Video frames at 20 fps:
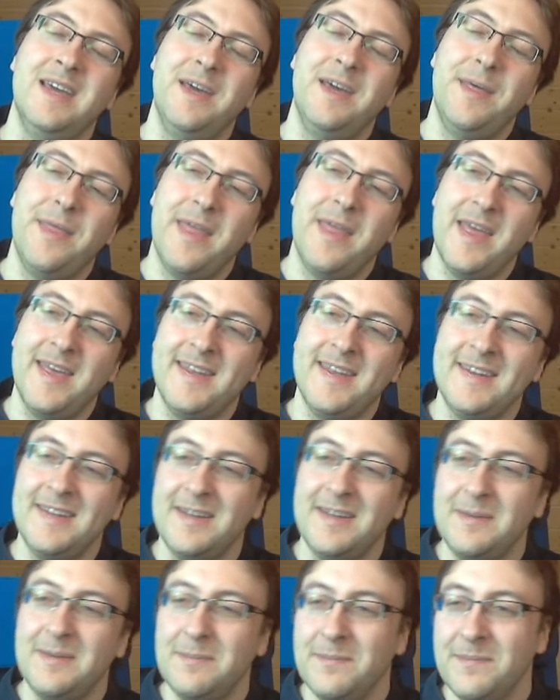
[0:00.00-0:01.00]

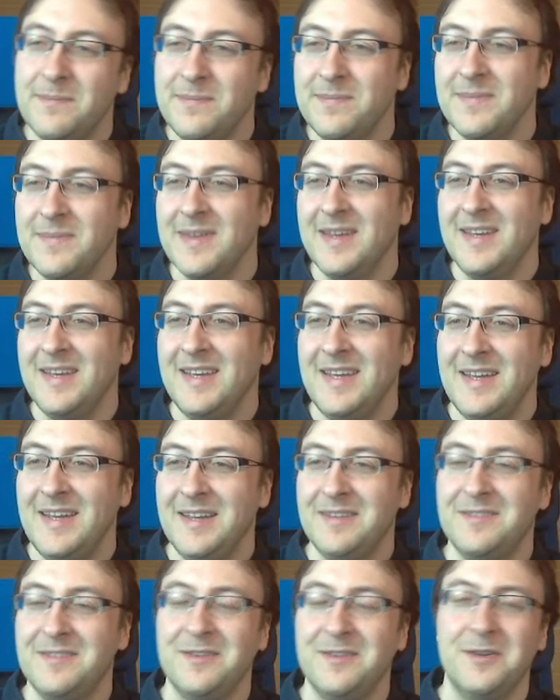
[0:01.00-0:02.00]
then
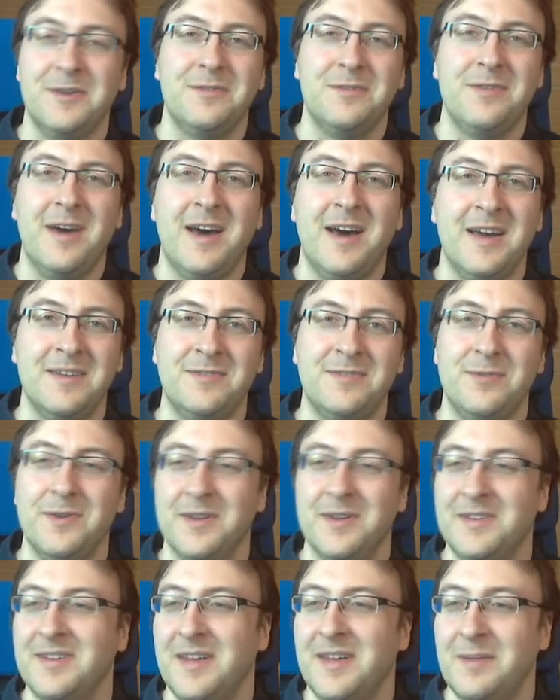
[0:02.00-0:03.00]
it's sort of hard, for
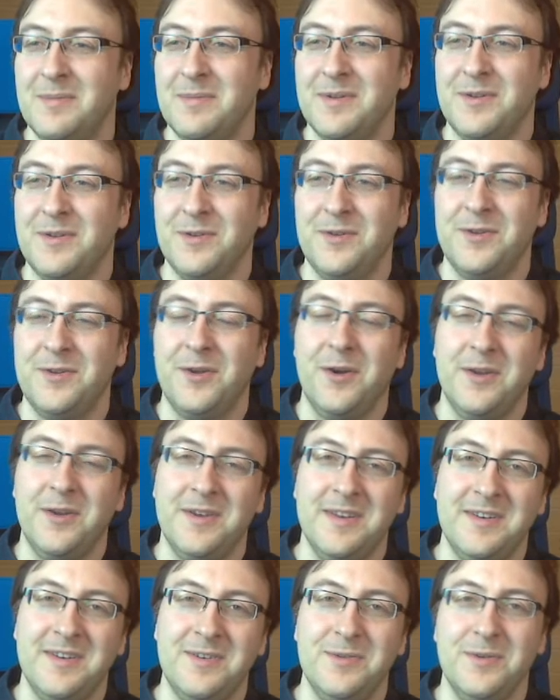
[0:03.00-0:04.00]
example, to
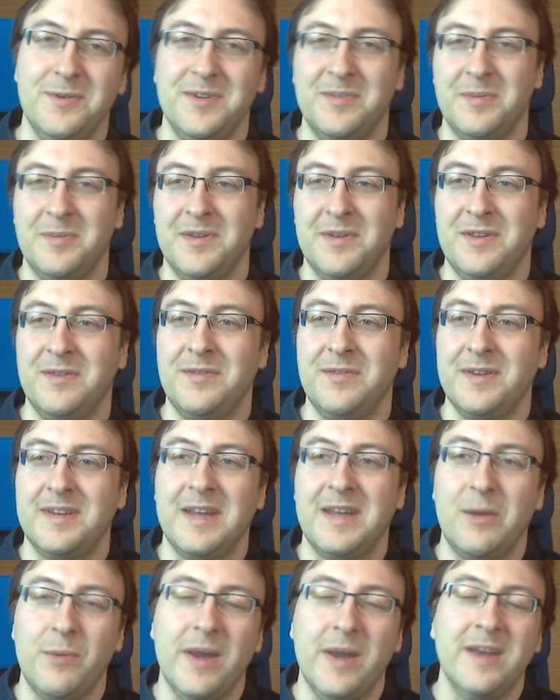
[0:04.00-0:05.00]
turn into a specific
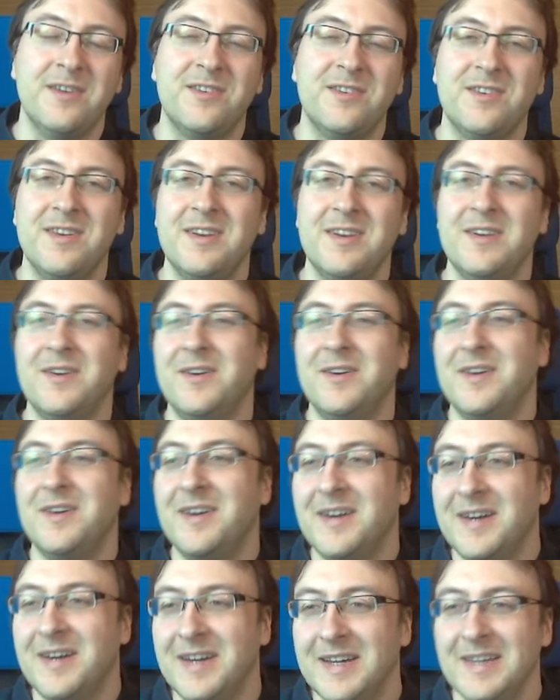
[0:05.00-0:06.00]
direction,
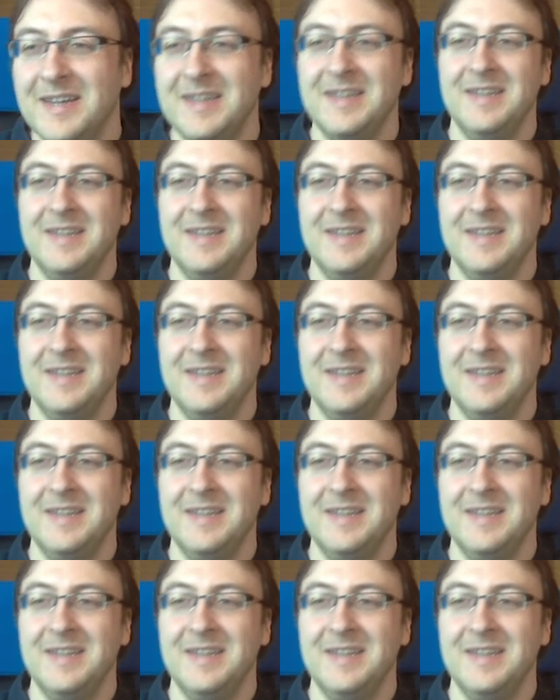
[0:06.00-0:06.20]
or,